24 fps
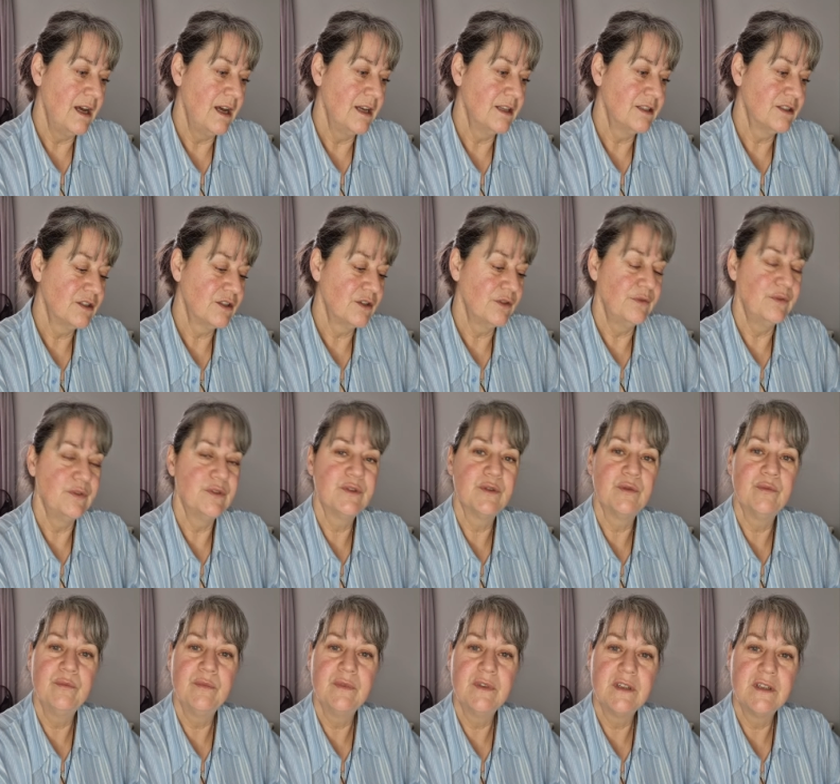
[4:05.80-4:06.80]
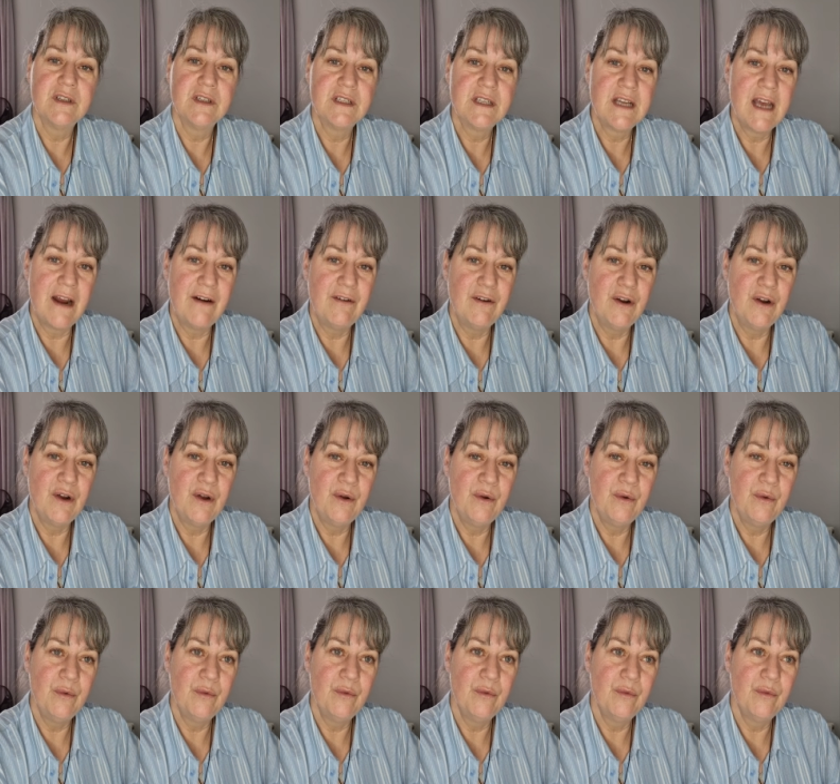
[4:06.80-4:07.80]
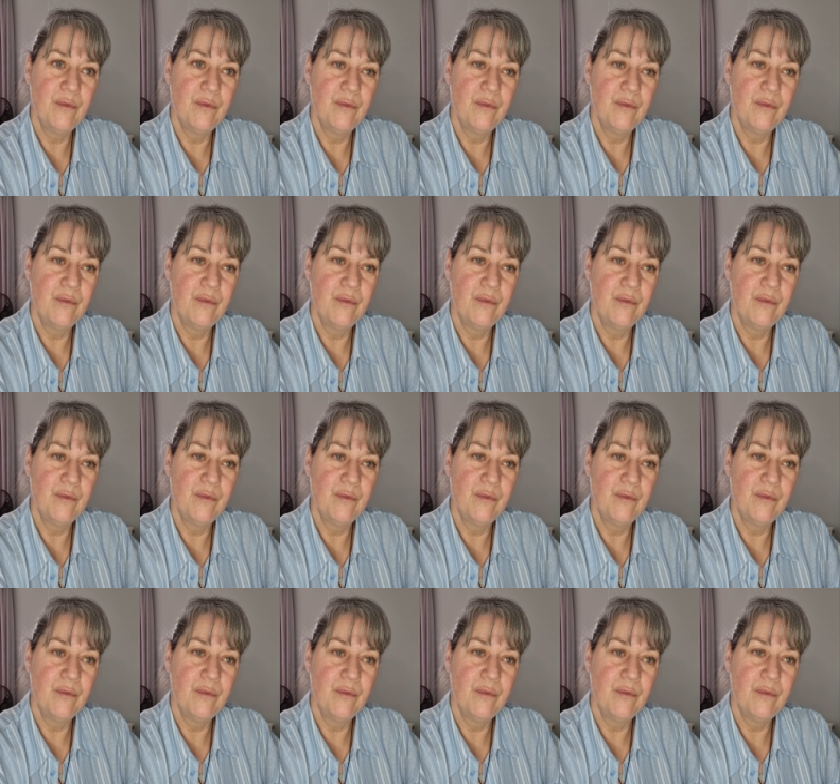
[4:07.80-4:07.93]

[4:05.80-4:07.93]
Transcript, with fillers: ask for some tarot